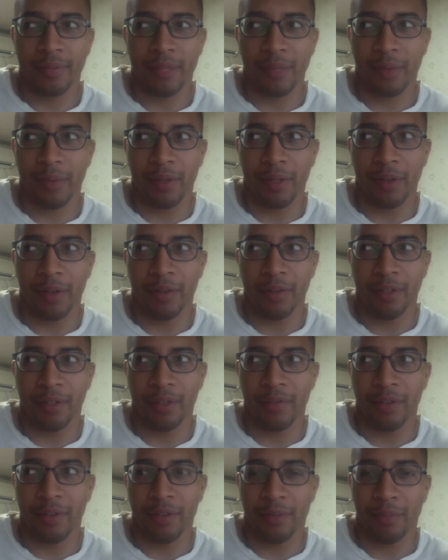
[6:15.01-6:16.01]
I mean, there was
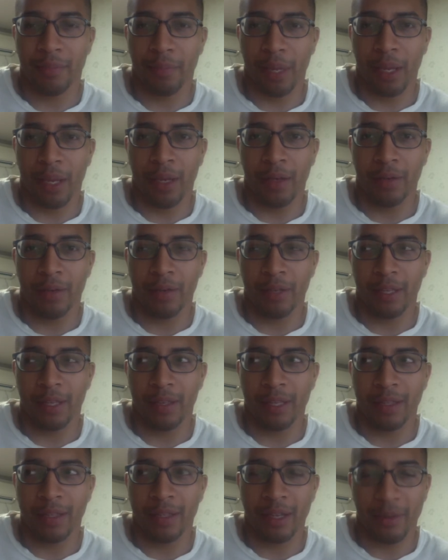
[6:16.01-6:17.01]
even a band at
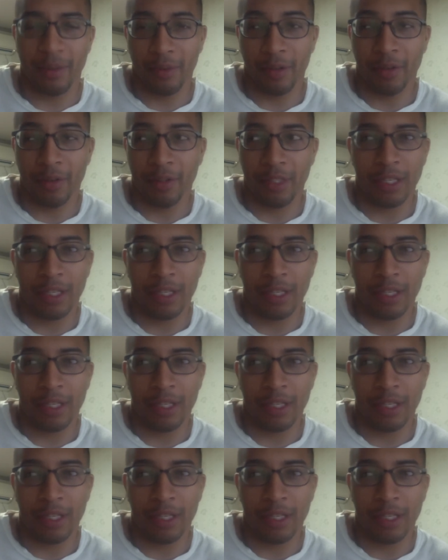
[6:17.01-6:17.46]
that time called